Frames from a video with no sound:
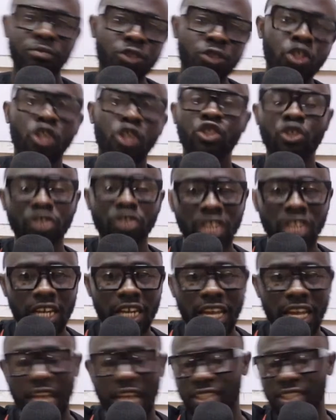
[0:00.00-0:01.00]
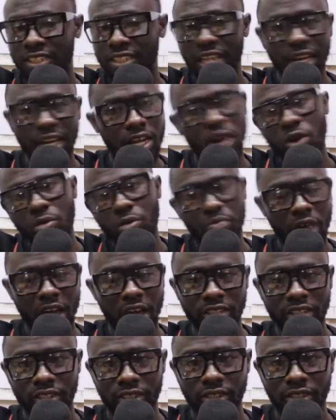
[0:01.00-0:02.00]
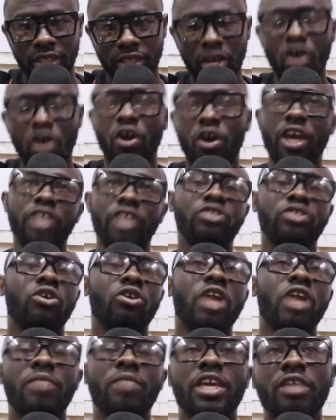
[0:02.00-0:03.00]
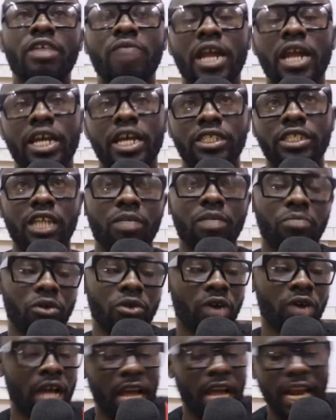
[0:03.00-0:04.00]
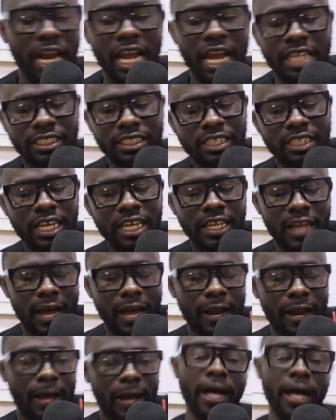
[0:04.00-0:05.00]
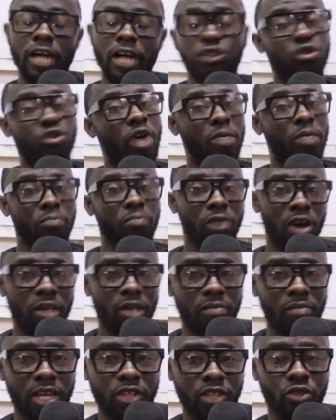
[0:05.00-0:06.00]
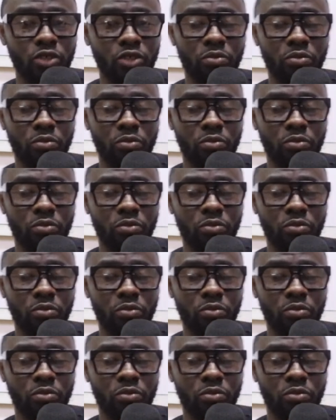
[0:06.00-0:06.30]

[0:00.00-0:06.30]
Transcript: using their standalone prices. Okay, so let me give an example. Let's say that uh, you employ me to be your